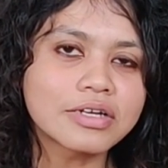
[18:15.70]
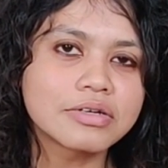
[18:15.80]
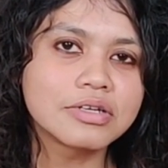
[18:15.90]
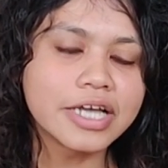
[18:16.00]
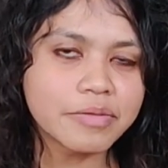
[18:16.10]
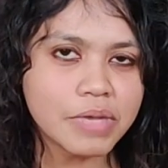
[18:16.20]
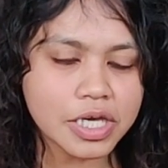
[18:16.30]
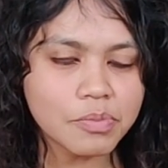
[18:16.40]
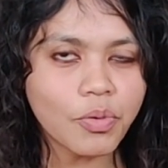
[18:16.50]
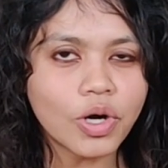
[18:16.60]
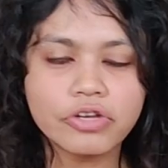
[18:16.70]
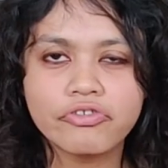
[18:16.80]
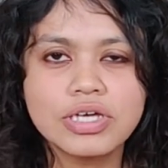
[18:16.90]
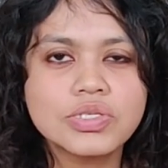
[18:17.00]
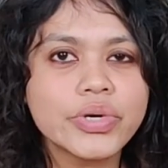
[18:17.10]
like making
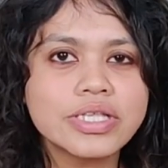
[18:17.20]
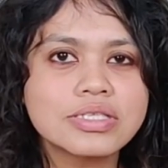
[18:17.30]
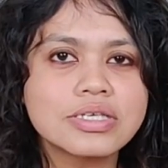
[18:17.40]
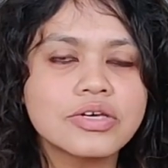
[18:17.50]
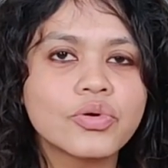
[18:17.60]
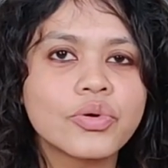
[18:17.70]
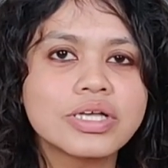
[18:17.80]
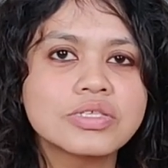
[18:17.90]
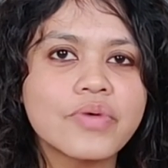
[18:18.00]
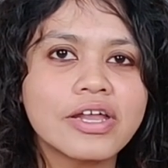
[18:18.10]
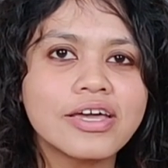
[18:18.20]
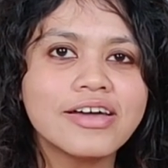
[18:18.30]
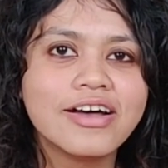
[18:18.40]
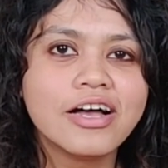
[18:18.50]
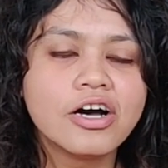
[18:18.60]
pottery. So it's
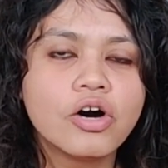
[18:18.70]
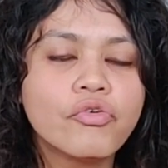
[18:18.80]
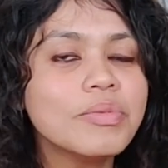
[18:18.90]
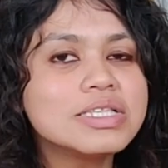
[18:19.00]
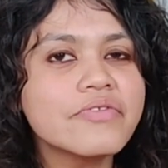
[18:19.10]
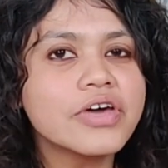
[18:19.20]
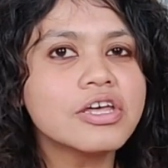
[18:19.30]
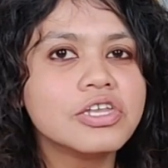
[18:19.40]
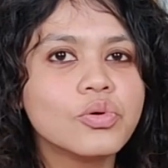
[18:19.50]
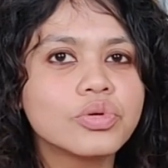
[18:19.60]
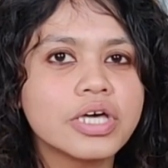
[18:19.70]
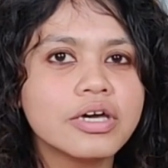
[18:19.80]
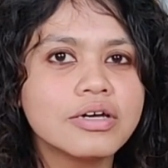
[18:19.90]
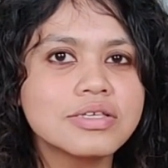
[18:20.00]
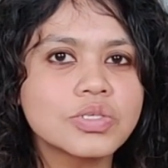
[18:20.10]
very, for me, it's a very new thing.